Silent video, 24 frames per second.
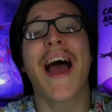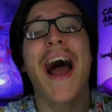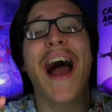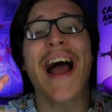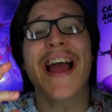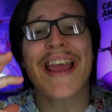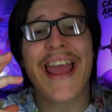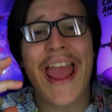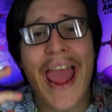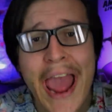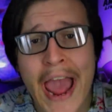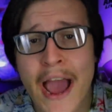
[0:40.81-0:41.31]

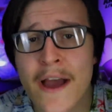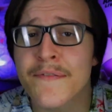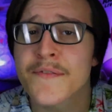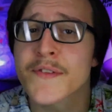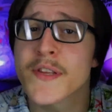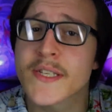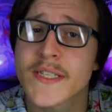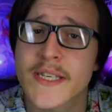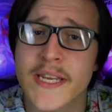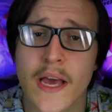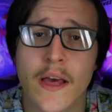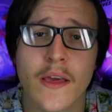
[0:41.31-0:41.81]
I have
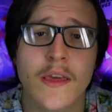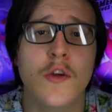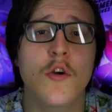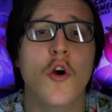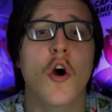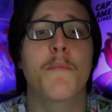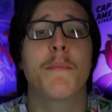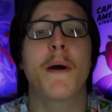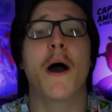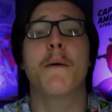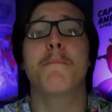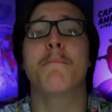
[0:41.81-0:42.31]
to tell you
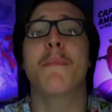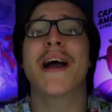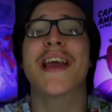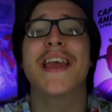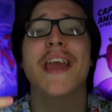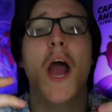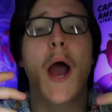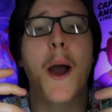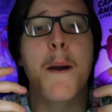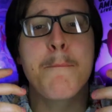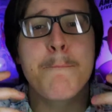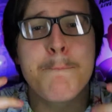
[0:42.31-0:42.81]
about
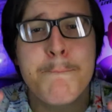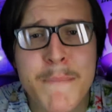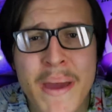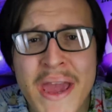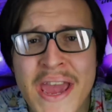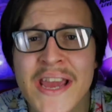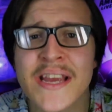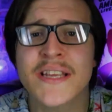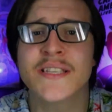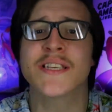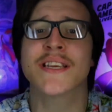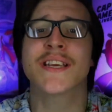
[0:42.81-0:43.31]
my
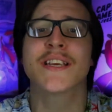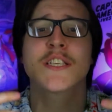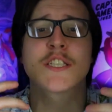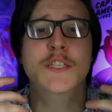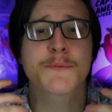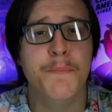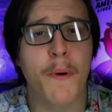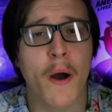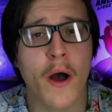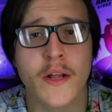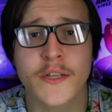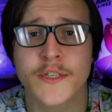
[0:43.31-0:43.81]
amazing
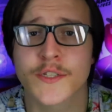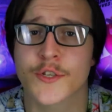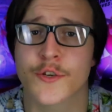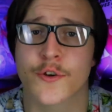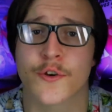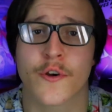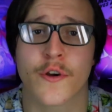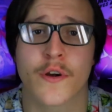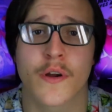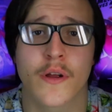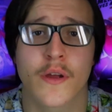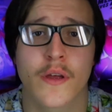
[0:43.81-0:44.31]

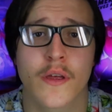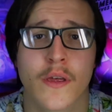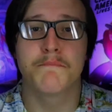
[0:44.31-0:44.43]
sponsor.